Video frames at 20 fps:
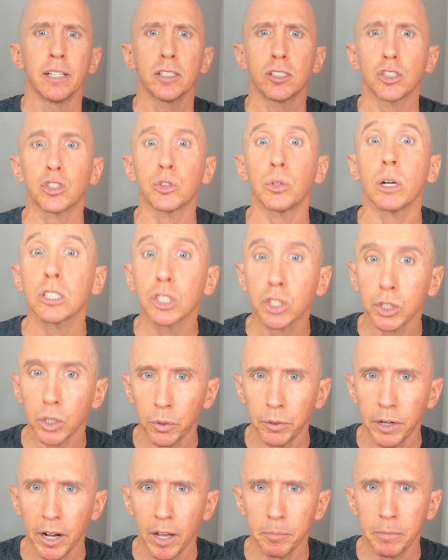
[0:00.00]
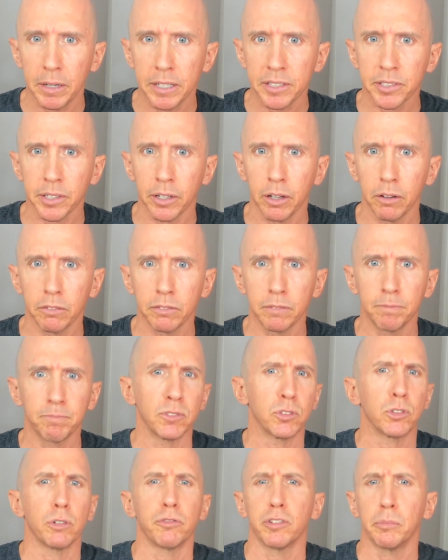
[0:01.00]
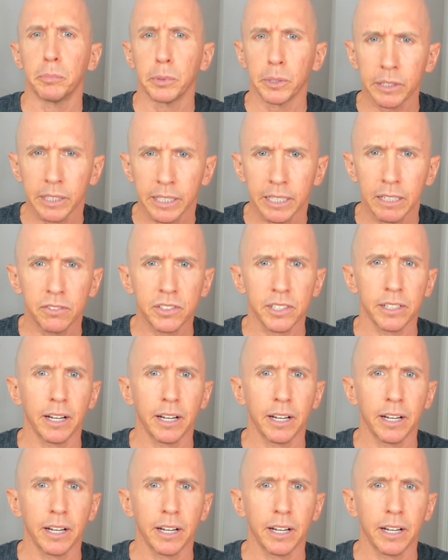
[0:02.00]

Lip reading: structure around myself in terms of beliefs